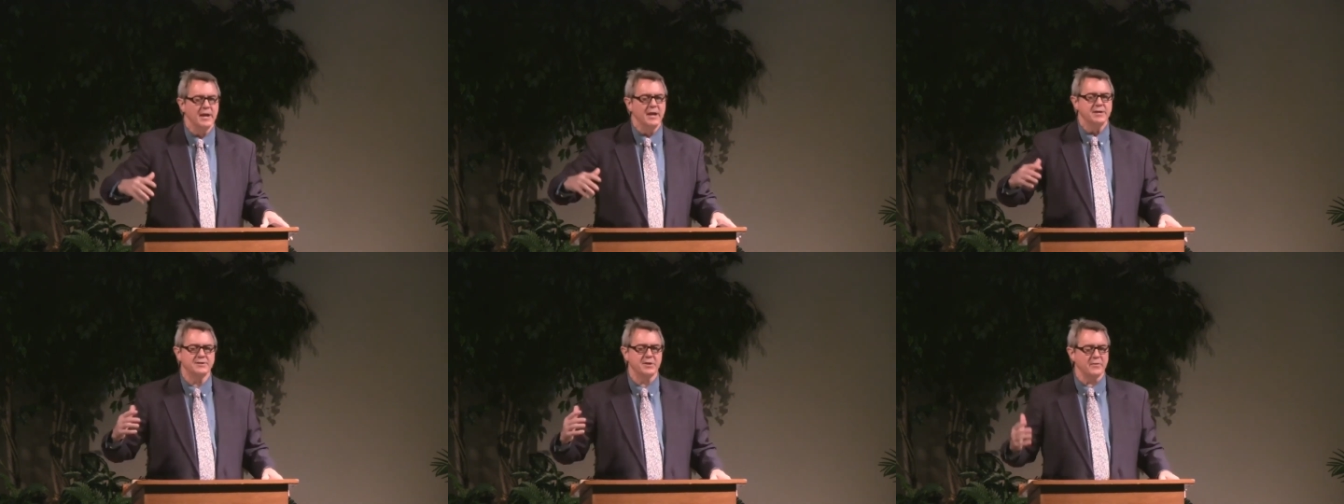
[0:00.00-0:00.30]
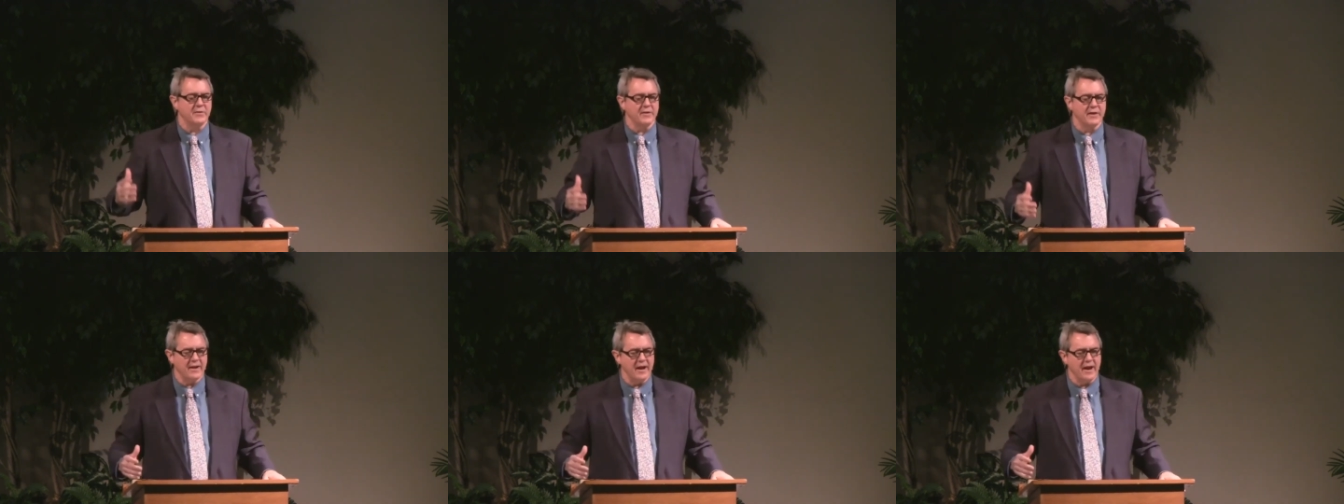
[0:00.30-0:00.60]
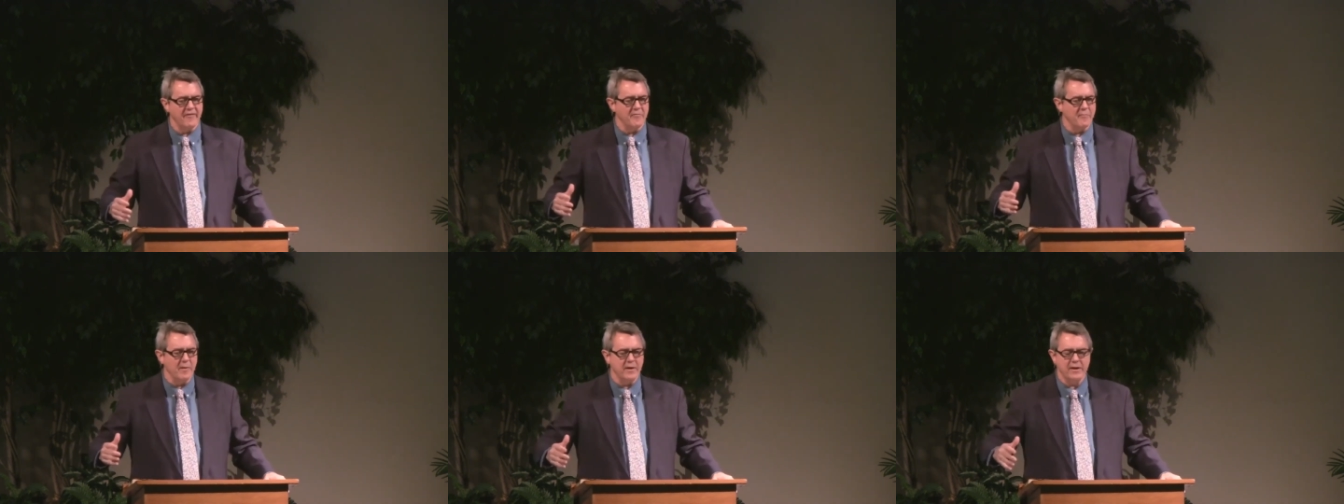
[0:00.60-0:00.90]
so the
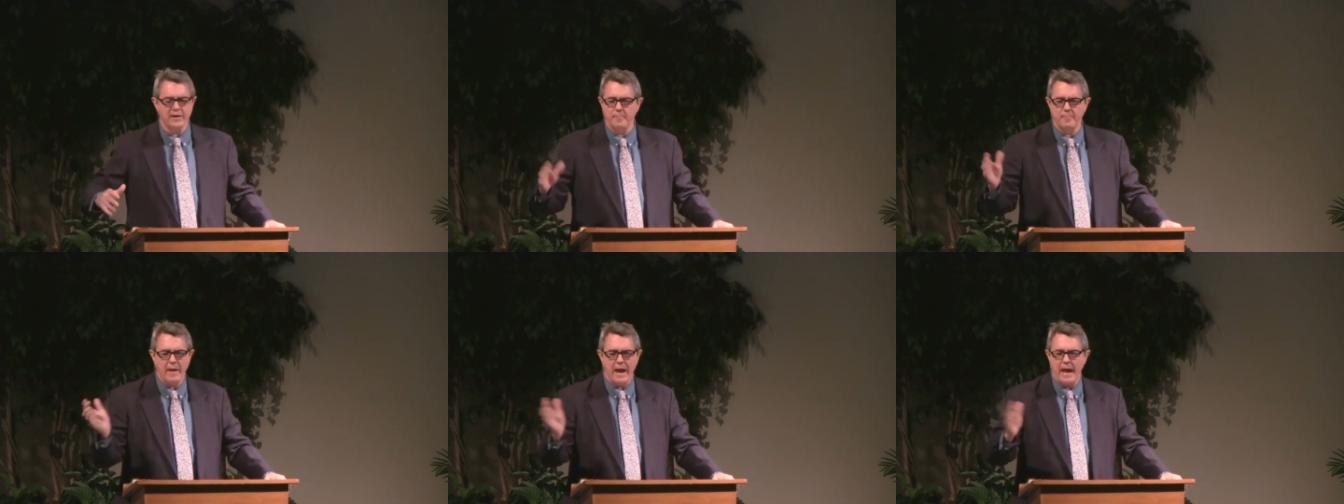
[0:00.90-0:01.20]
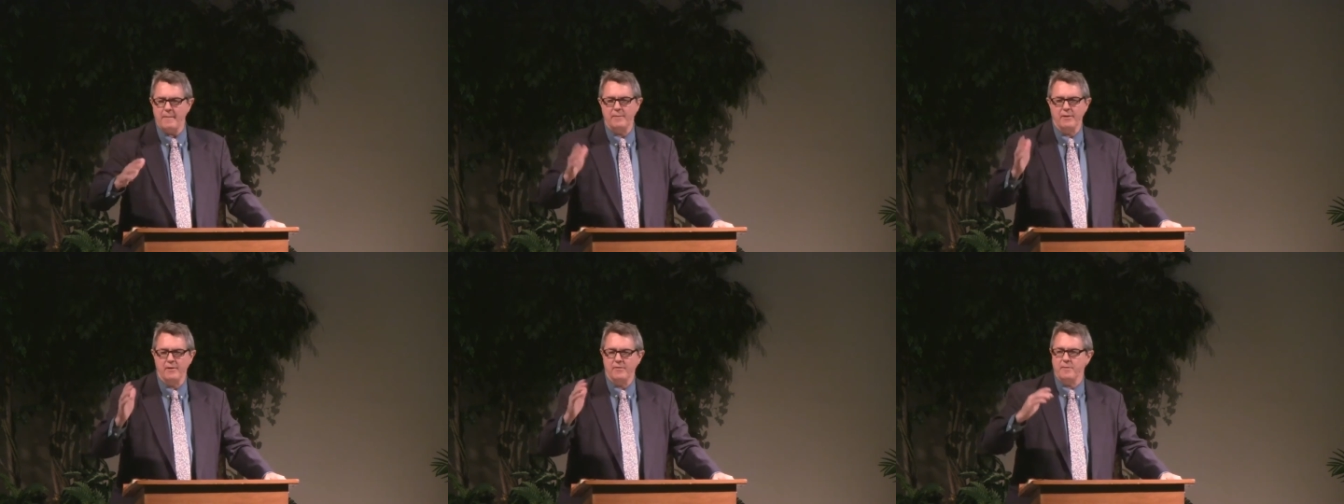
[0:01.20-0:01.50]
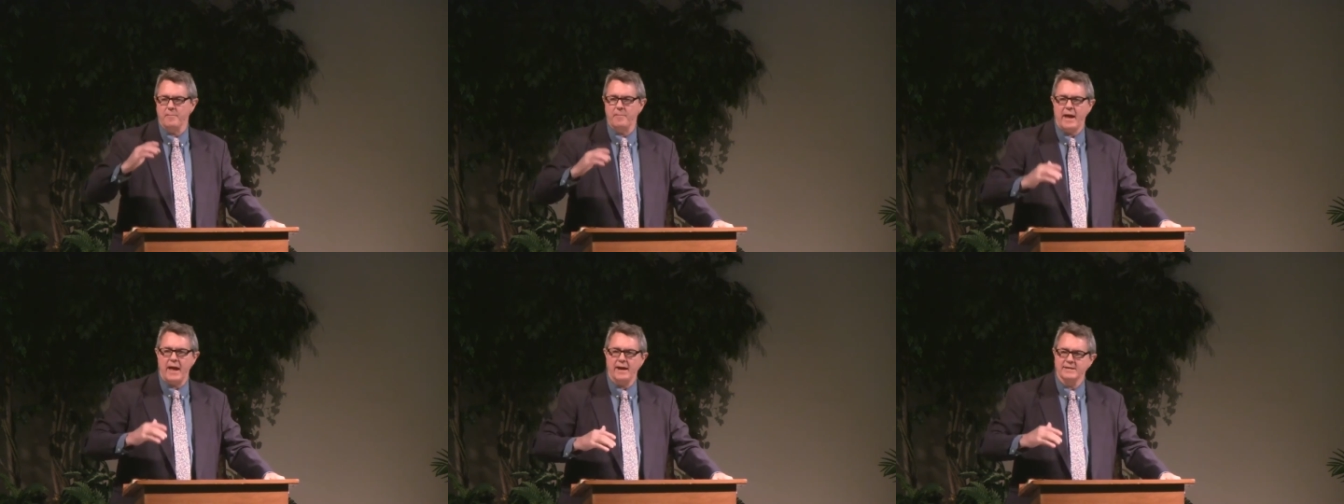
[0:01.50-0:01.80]
government could pat me on
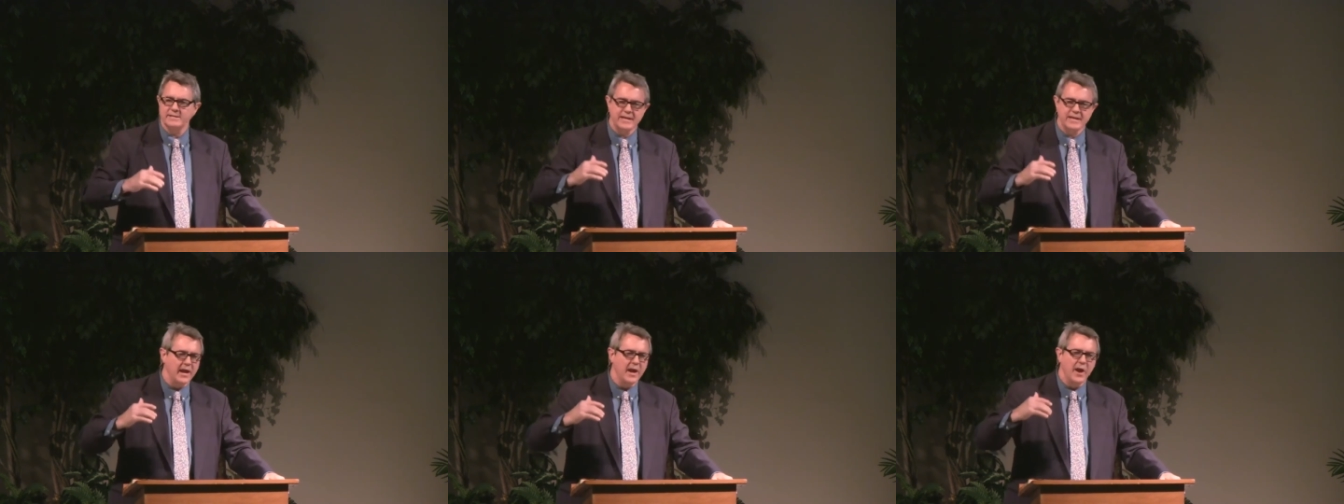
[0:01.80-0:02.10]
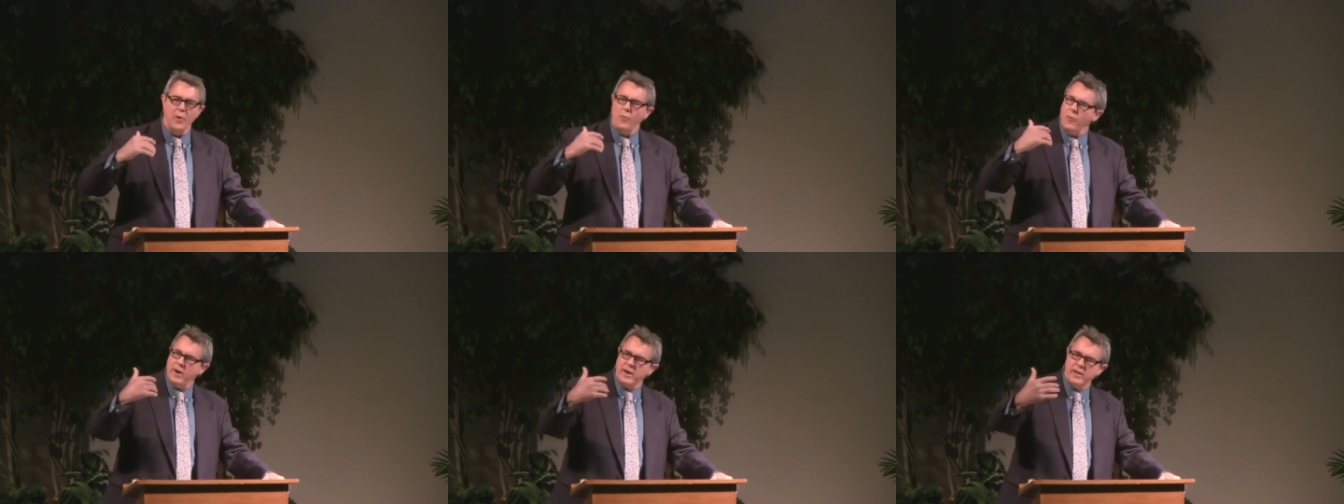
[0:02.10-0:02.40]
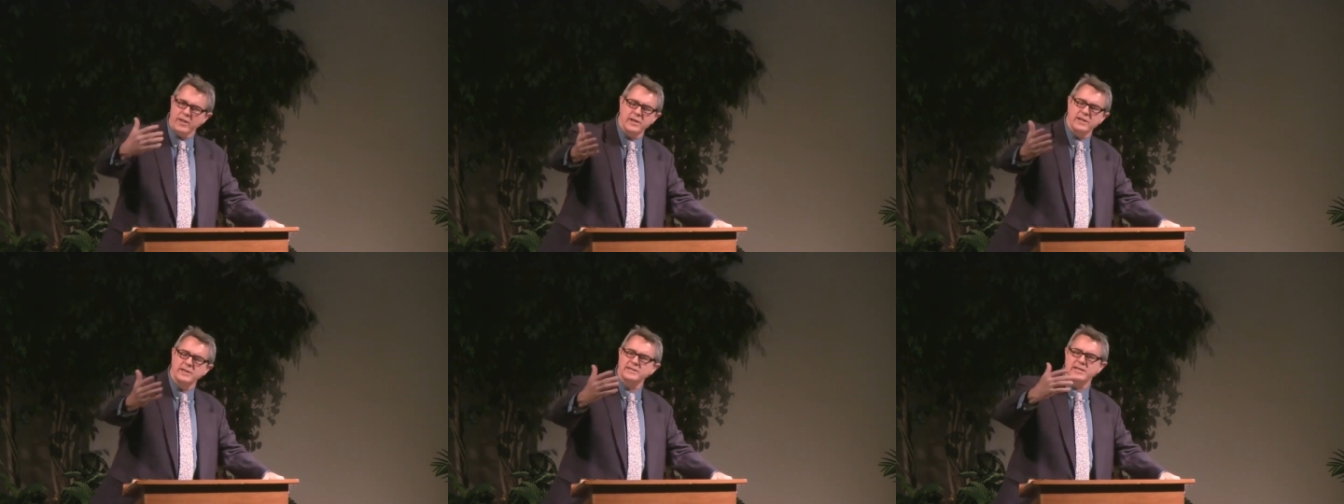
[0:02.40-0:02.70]
the back and say, what a
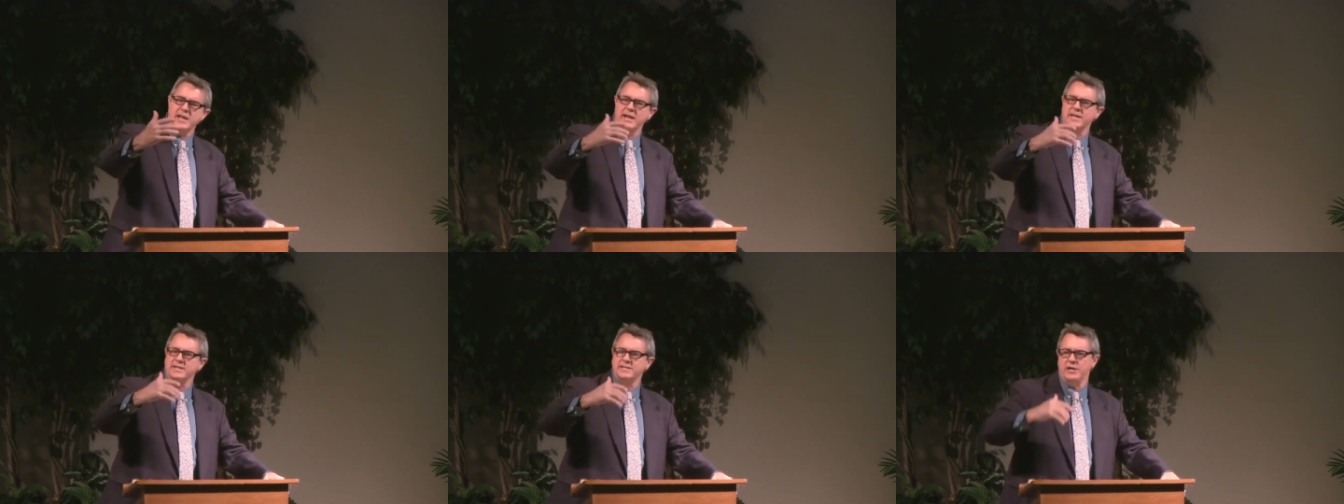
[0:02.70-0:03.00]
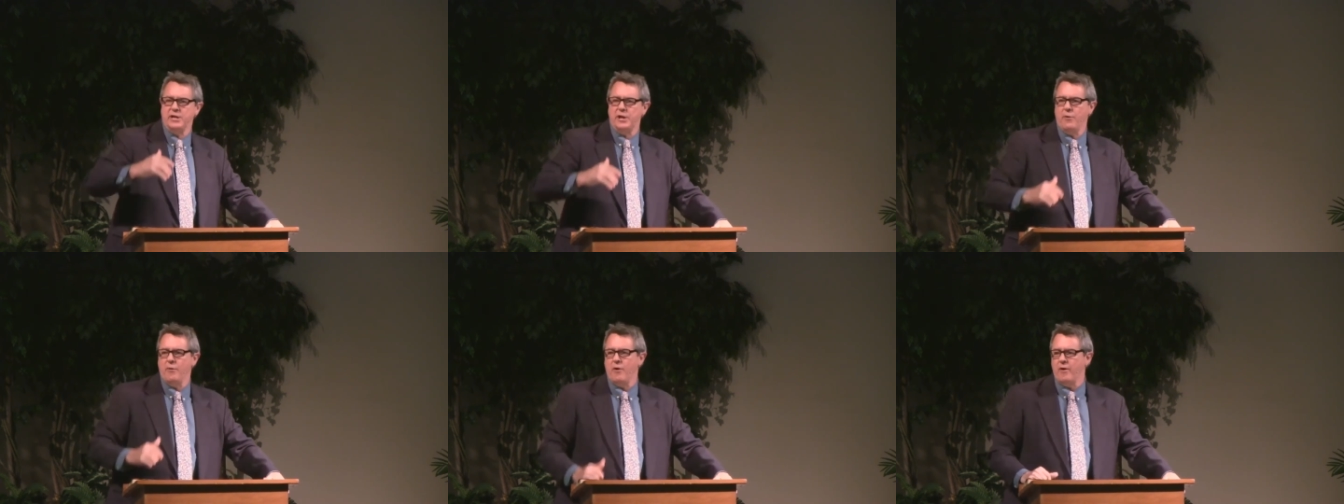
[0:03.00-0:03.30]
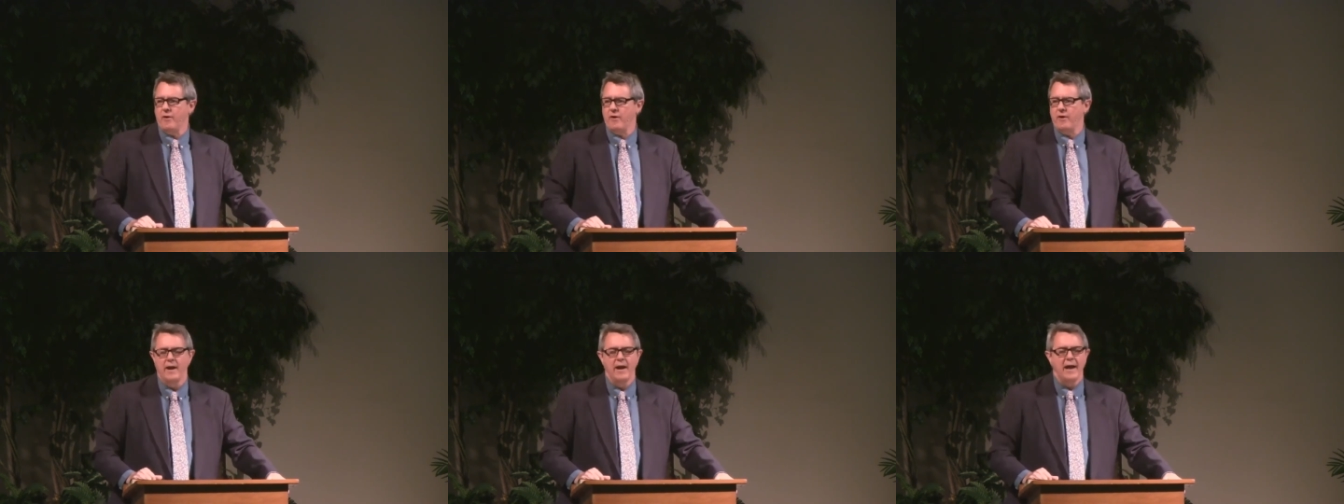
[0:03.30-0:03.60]
good citizen you
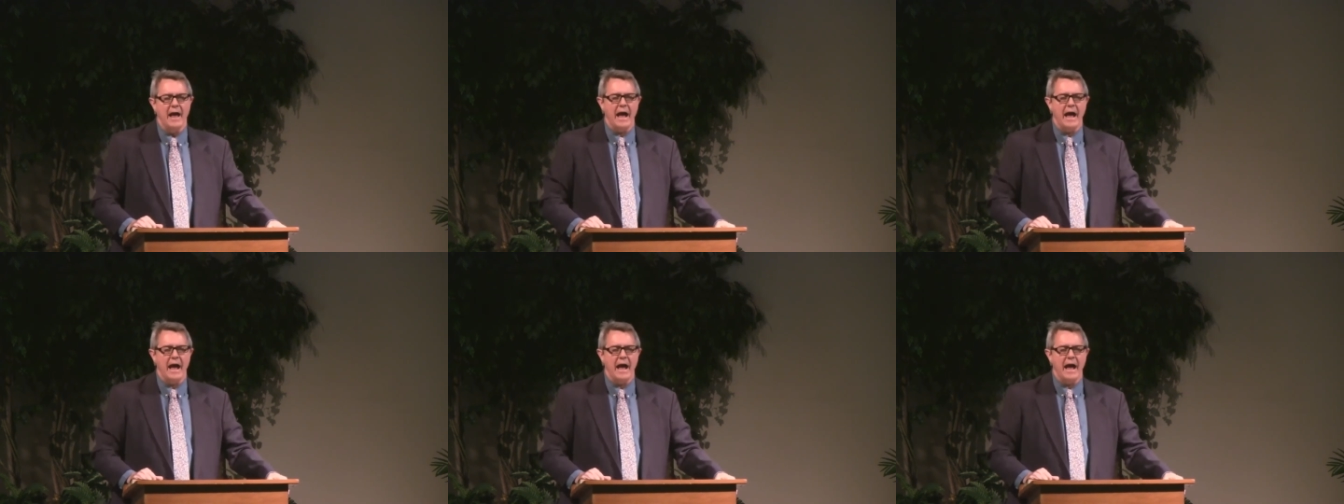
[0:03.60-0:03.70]
are.